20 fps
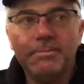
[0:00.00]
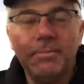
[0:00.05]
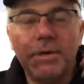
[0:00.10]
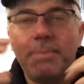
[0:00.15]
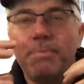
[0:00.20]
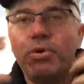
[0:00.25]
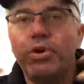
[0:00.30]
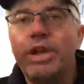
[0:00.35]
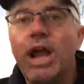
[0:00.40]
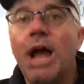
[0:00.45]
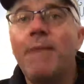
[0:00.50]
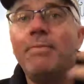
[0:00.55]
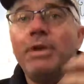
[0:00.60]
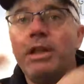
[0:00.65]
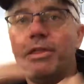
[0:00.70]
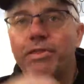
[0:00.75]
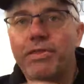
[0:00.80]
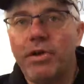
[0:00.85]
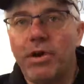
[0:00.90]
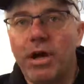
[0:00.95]
a
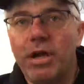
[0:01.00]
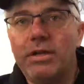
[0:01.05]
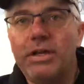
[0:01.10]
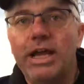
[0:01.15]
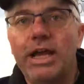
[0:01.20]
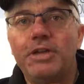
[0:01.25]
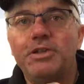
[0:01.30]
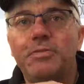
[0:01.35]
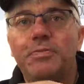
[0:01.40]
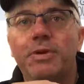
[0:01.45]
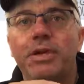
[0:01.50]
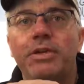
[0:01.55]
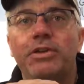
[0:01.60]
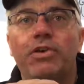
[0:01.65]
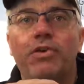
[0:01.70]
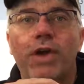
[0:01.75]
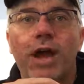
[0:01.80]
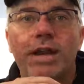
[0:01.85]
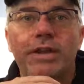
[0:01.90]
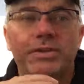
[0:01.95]
predominant thought has been
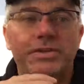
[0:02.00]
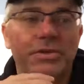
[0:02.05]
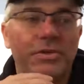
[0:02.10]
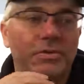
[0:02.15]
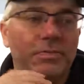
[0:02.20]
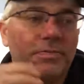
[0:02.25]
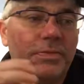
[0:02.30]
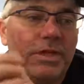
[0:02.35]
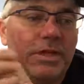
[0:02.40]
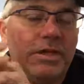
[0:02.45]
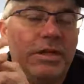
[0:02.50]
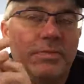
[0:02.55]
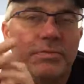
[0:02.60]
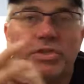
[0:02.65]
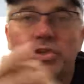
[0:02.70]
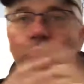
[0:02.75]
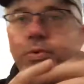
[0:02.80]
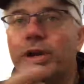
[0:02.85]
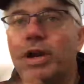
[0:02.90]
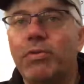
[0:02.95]
gratitude.
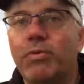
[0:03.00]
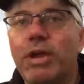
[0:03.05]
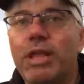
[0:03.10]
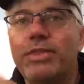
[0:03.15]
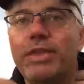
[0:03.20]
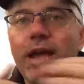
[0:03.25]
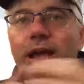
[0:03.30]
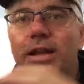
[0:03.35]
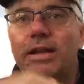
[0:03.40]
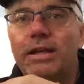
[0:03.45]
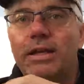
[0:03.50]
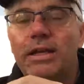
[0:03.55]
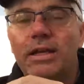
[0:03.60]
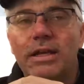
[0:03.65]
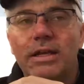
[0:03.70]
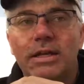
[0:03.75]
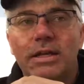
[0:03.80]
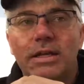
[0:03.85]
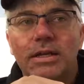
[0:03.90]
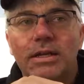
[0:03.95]
So when I read that,
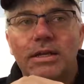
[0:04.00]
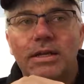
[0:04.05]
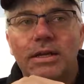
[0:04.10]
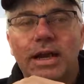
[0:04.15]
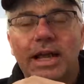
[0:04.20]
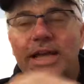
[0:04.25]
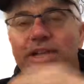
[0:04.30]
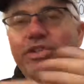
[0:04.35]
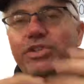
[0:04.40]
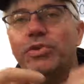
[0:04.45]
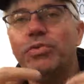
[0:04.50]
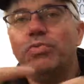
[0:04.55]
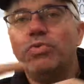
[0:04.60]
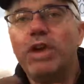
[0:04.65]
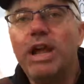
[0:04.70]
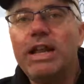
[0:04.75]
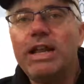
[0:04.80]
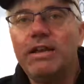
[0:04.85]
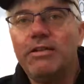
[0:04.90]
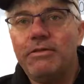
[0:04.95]
I actually
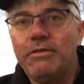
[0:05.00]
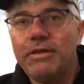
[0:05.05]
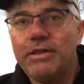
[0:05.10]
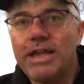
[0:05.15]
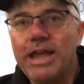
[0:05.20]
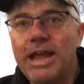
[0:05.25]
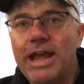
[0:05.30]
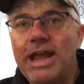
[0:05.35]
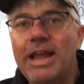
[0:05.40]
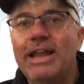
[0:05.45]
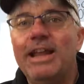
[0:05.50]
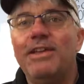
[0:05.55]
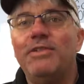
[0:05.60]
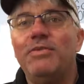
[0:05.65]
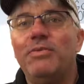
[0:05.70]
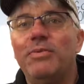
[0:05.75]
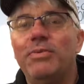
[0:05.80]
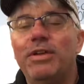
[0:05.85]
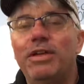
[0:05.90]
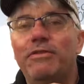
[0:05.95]
read it that
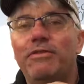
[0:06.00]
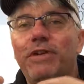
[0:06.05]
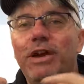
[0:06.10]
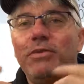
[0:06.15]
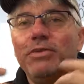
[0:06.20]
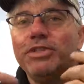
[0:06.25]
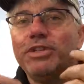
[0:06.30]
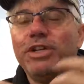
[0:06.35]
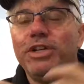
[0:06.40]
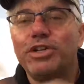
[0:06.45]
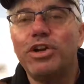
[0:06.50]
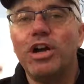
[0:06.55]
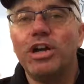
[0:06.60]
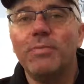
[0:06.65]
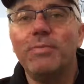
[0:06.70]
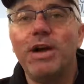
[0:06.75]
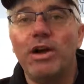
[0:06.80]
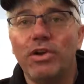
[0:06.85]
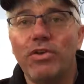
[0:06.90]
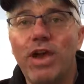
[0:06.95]
if I was going to talk
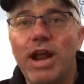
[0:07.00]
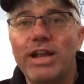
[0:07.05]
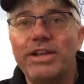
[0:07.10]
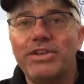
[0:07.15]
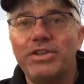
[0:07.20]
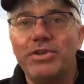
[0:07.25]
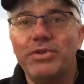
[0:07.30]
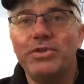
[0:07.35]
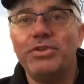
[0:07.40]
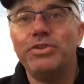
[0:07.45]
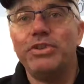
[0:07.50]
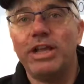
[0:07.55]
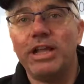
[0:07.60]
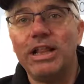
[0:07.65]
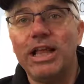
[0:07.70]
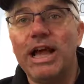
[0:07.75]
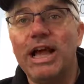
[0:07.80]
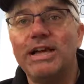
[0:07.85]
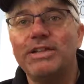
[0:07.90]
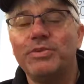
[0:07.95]
about gratitude to the
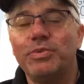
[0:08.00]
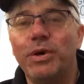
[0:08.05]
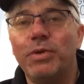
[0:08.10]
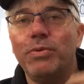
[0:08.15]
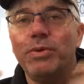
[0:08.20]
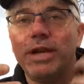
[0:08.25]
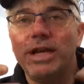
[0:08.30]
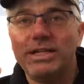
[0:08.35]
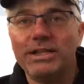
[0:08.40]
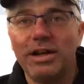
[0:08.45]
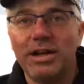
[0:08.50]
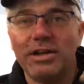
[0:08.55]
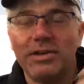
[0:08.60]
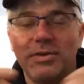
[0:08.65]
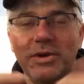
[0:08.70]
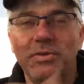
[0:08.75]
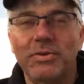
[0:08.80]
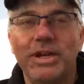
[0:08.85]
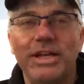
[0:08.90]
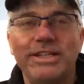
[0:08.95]
class, what would I talk?
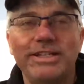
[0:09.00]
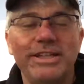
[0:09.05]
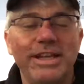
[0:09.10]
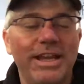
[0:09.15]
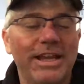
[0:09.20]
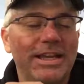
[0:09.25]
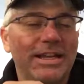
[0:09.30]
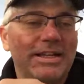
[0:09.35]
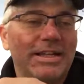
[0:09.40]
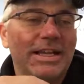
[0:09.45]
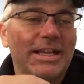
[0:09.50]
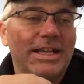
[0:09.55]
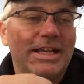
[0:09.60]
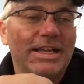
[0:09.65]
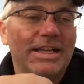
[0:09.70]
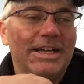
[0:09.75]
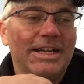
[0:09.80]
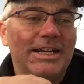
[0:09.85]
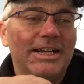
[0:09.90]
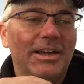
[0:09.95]
What would I say?
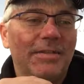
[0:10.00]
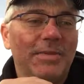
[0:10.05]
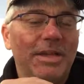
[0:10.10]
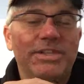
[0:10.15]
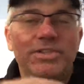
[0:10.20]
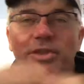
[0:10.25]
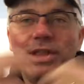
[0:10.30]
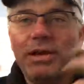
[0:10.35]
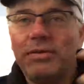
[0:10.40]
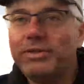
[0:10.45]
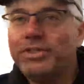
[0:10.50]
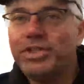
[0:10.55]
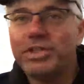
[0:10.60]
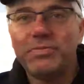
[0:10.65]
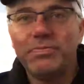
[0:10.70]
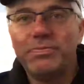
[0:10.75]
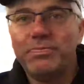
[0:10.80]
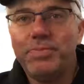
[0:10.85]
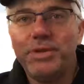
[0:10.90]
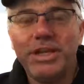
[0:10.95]
And so that was
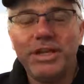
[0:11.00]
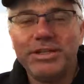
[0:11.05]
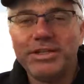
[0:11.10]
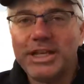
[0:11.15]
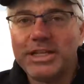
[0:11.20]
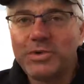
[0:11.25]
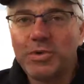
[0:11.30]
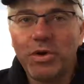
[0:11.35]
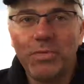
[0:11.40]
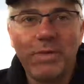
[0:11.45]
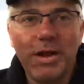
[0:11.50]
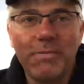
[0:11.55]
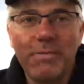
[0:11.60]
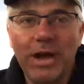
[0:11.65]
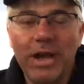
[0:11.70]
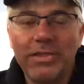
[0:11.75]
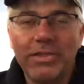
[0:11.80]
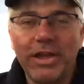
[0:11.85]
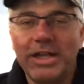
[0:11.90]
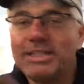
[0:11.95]
just because that's where my
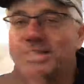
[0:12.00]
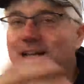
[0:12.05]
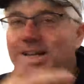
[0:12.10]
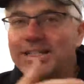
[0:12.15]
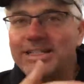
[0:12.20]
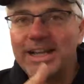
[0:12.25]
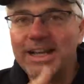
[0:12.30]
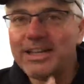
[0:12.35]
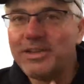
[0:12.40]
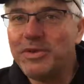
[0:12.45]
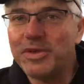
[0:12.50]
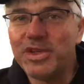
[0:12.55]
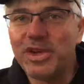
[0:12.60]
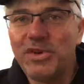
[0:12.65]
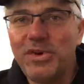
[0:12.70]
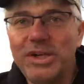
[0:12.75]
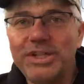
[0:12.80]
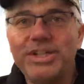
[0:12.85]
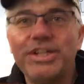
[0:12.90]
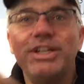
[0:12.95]
mind thought. It's not exactly what the
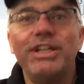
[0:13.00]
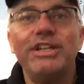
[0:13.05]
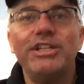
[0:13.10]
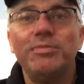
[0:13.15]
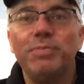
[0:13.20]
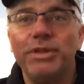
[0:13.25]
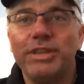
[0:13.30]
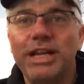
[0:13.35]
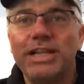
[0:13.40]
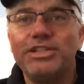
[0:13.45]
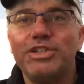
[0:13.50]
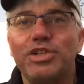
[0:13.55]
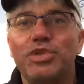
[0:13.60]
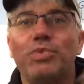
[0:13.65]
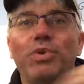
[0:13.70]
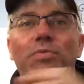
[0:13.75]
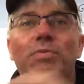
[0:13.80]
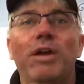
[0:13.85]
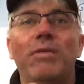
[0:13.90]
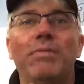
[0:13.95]
question is, but that's just
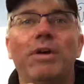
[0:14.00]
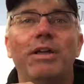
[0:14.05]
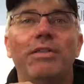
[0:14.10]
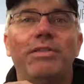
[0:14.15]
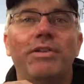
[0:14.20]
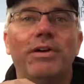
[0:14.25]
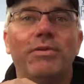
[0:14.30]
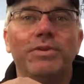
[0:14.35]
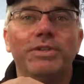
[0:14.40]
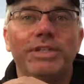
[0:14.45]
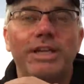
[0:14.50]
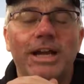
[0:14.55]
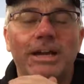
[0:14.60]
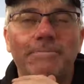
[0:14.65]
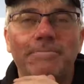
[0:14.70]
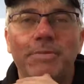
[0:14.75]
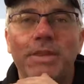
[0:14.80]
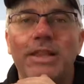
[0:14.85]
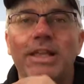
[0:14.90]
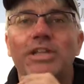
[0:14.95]
where my mind thought was at,
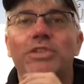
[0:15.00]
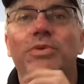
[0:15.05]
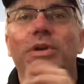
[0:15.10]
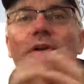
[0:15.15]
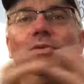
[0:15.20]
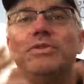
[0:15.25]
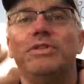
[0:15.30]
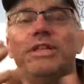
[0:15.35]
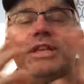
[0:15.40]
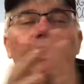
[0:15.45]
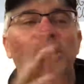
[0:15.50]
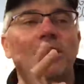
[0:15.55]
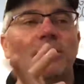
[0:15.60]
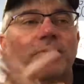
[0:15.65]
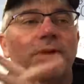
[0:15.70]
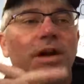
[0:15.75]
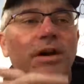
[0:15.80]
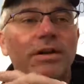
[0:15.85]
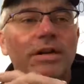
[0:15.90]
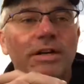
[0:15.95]
and what I was thinking
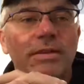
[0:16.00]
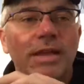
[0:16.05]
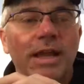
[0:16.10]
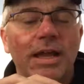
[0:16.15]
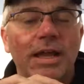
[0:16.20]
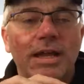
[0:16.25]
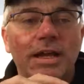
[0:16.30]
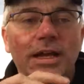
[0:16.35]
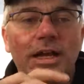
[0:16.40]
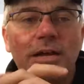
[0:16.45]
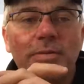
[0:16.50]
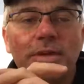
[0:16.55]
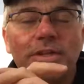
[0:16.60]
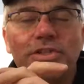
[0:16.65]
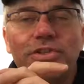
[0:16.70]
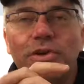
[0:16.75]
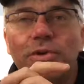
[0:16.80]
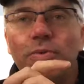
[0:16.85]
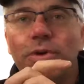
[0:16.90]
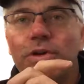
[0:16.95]
about. And
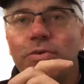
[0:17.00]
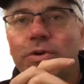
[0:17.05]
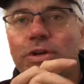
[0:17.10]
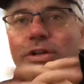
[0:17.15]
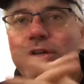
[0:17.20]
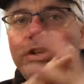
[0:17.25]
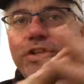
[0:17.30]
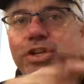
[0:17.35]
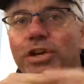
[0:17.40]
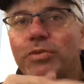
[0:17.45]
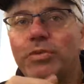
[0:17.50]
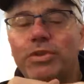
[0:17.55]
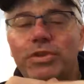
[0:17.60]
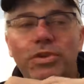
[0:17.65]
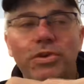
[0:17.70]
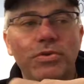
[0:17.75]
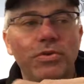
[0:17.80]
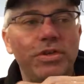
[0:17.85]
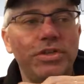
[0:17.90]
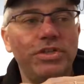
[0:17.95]
so what I wanted to share with
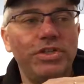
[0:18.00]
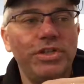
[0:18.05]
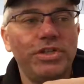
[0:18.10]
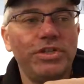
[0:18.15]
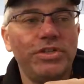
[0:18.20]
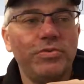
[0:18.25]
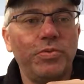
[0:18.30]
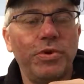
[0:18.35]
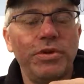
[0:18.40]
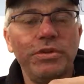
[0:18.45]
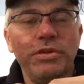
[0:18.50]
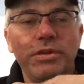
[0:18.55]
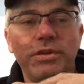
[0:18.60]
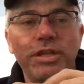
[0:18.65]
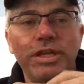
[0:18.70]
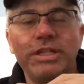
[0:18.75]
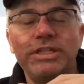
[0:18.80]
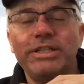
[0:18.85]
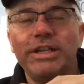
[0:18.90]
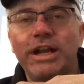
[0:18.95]
you is just one of the
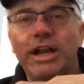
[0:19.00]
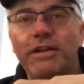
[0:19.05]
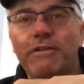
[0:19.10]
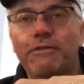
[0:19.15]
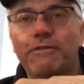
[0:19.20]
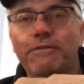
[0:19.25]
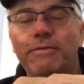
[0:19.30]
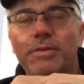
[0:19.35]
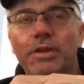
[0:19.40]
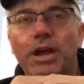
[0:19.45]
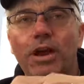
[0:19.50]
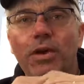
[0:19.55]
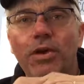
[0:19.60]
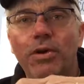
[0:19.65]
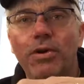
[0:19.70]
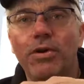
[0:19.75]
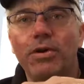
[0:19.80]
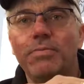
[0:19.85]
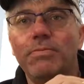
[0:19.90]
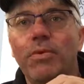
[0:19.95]
things that I've
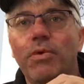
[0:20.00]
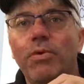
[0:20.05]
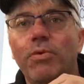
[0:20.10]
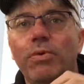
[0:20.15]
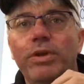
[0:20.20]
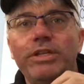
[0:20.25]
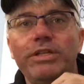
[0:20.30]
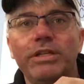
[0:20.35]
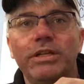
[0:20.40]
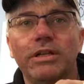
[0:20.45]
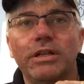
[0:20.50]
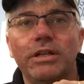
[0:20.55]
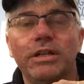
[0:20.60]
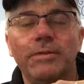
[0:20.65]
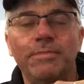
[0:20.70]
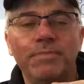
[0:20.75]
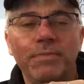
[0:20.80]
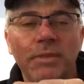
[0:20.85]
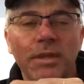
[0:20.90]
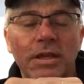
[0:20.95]
heard more
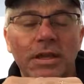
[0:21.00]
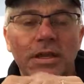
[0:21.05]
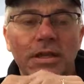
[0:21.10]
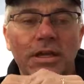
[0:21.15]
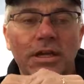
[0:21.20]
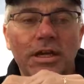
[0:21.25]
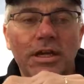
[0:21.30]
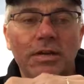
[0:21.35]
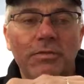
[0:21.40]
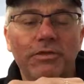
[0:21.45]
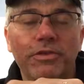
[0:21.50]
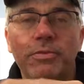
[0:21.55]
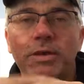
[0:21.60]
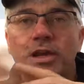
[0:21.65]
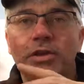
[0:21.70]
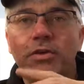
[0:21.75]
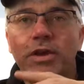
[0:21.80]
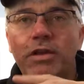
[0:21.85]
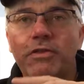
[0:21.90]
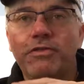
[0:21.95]
recently from
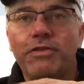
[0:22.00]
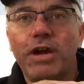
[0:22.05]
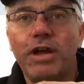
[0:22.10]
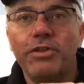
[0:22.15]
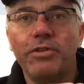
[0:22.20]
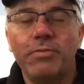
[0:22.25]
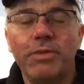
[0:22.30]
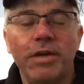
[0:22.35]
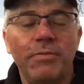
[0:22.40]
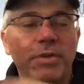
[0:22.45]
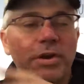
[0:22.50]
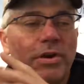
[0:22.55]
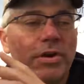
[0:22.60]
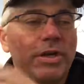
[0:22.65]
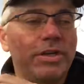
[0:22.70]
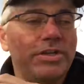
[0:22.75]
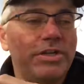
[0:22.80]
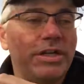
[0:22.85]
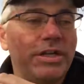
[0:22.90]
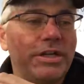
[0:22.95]
my grandfather by
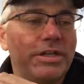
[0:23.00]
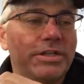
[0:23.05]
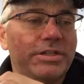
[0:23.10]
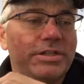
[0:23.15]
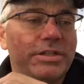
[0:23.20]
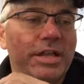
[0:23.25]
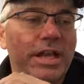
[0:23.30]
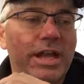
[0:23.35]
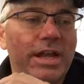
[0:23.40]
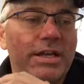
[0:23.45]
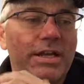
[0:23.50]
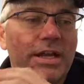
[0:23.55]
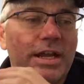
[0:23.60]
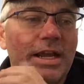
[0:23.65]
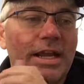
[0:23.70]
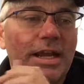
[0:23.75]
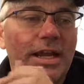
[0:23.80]
marriage is that